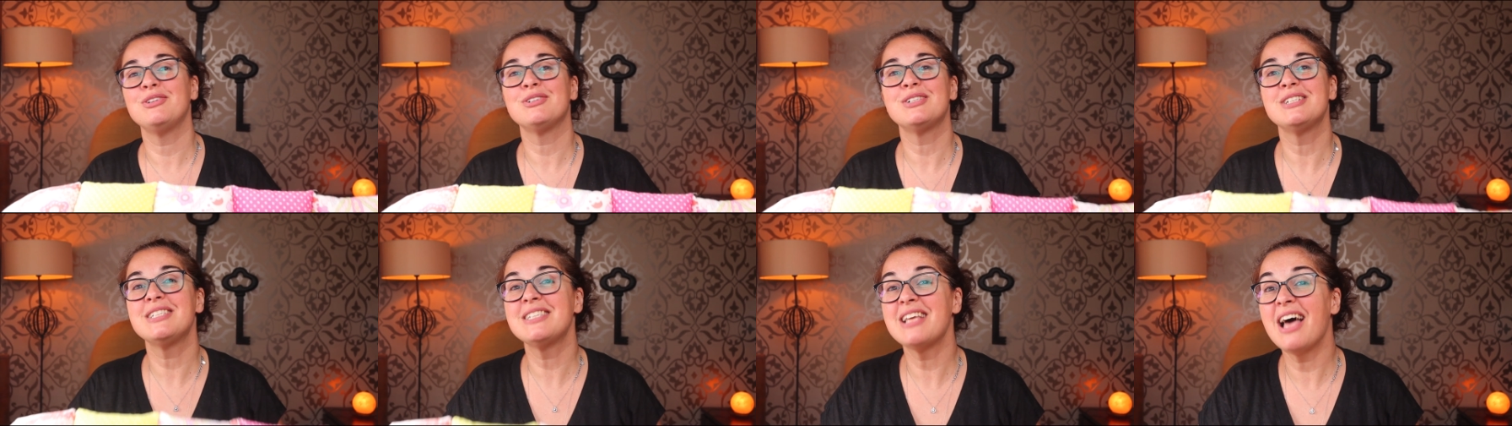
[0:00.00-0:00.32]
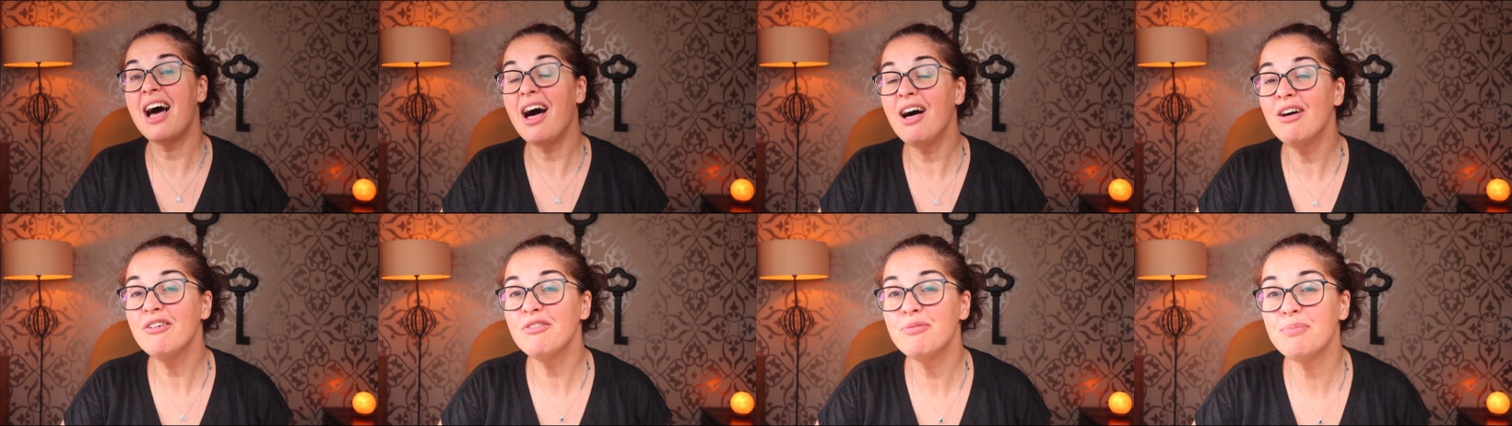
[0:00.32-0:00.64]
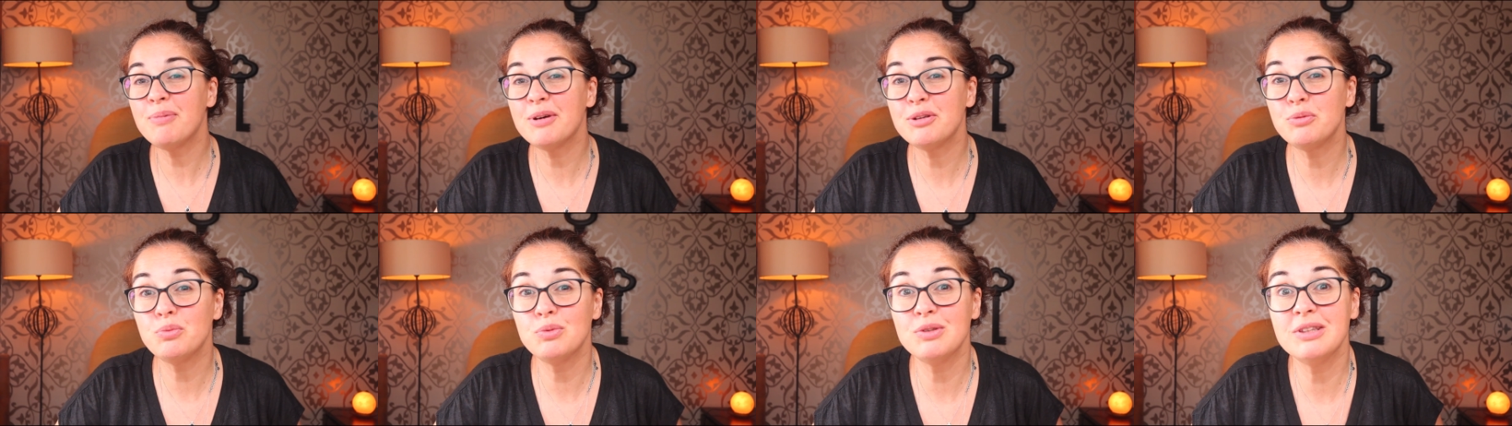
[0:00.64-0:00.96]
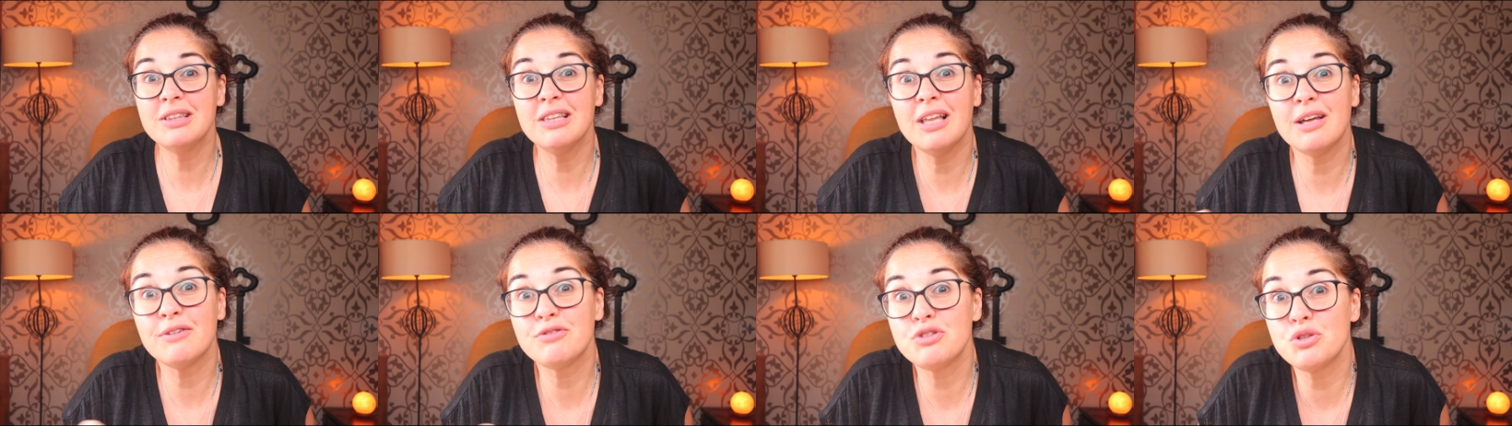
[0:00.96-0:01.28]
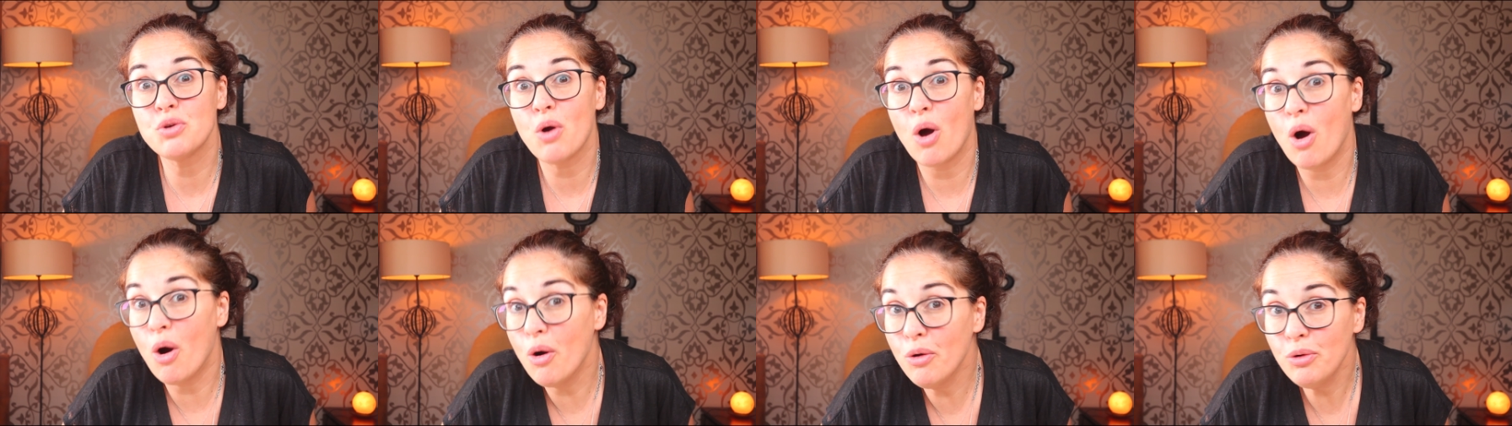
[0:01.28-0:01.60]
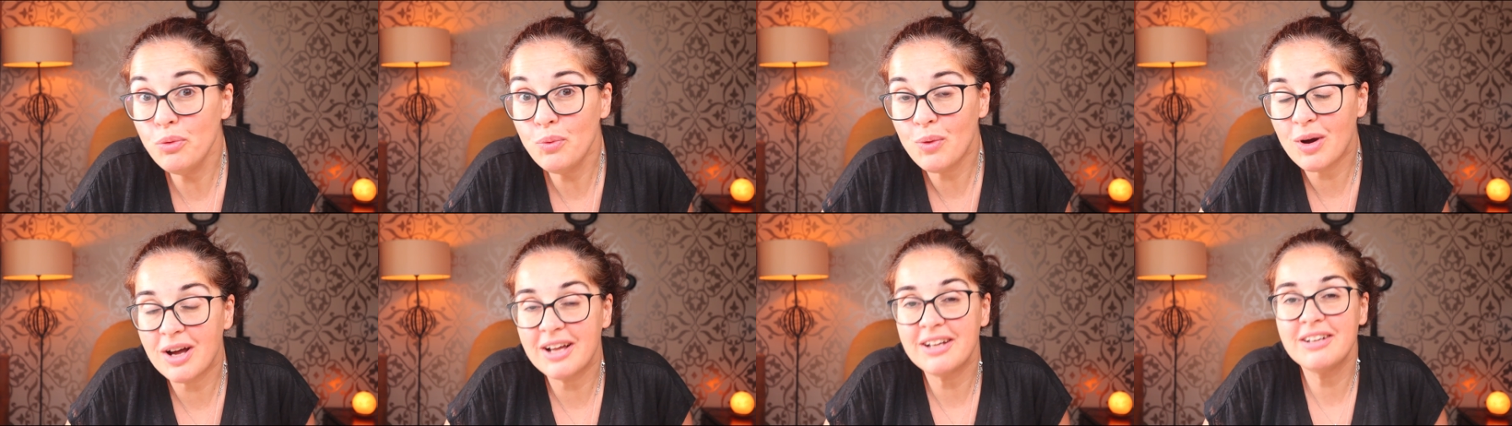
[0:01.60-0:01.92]
yourself but would love to
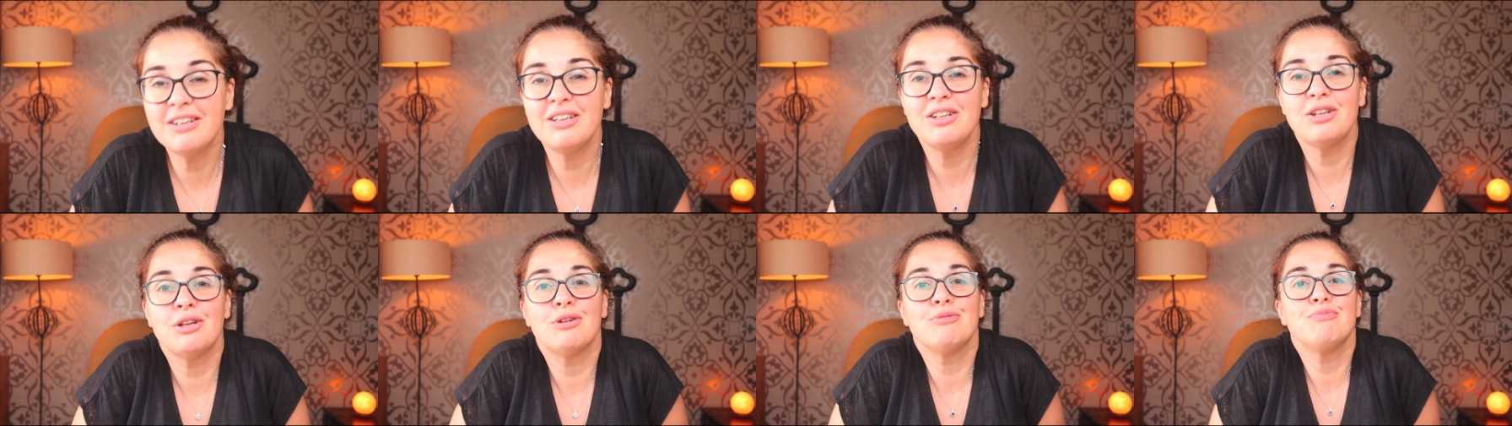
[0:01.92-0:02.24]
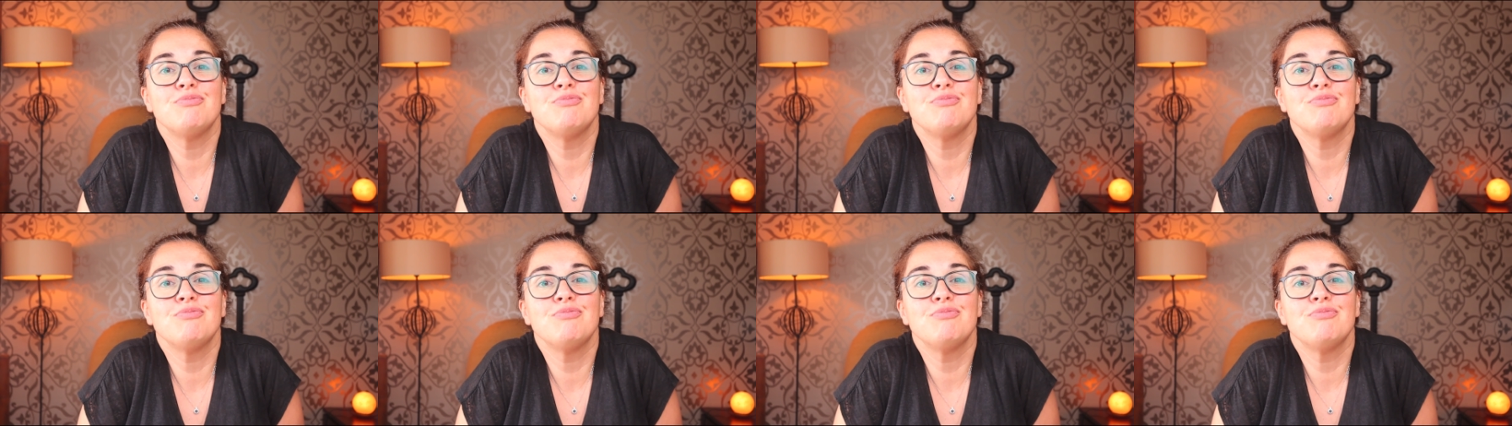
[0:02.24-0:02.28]
own one,